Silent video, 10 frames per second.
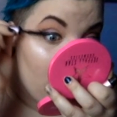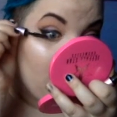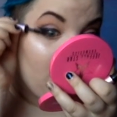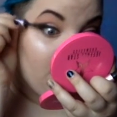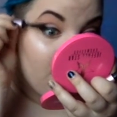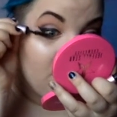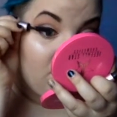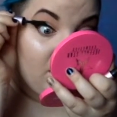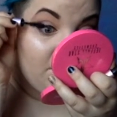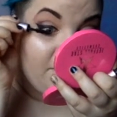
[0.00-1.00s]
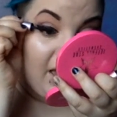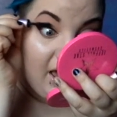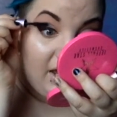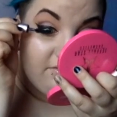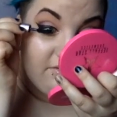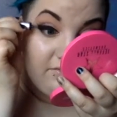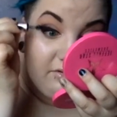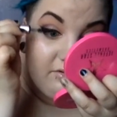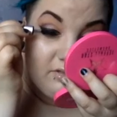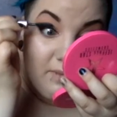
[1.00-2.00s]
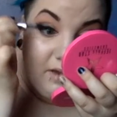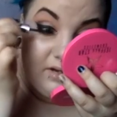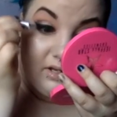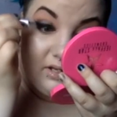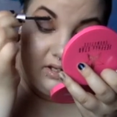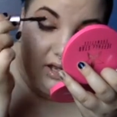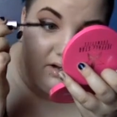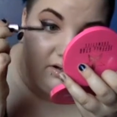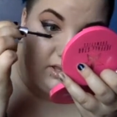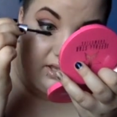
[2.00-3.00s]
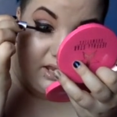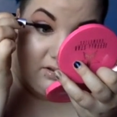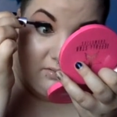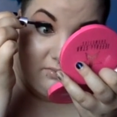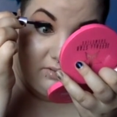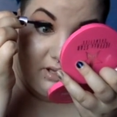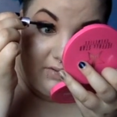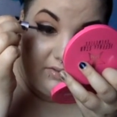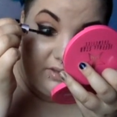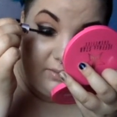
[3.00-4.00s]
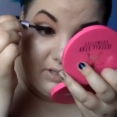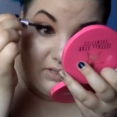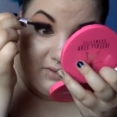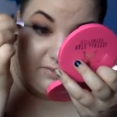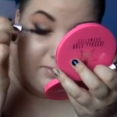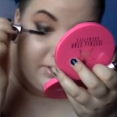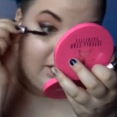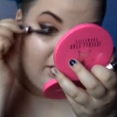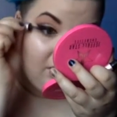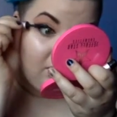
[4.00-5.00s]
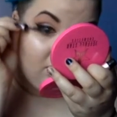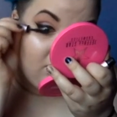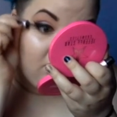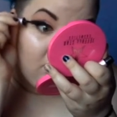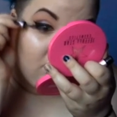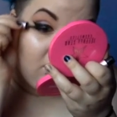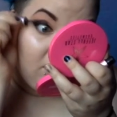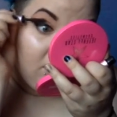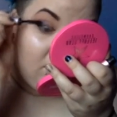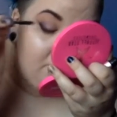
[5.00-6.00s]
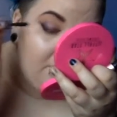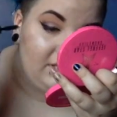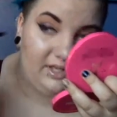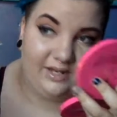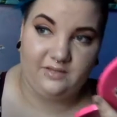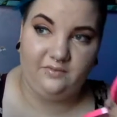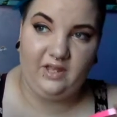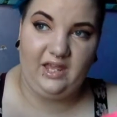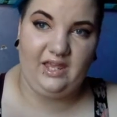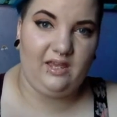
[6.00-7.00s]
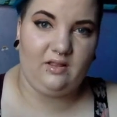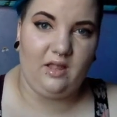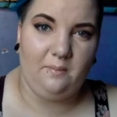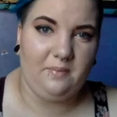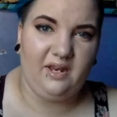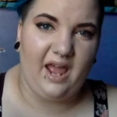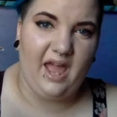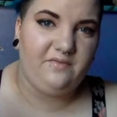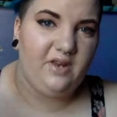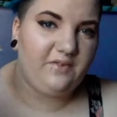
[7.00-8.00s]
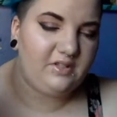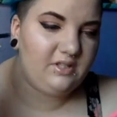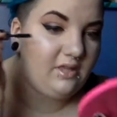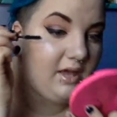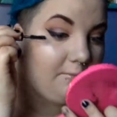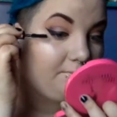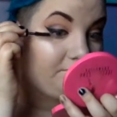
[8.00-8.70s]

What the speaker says: And I've seen a lot of bad reviews about it, and I don't know, like, I know not everything works for everybody, but they said it's flaky and clumpy, and I have never seen that.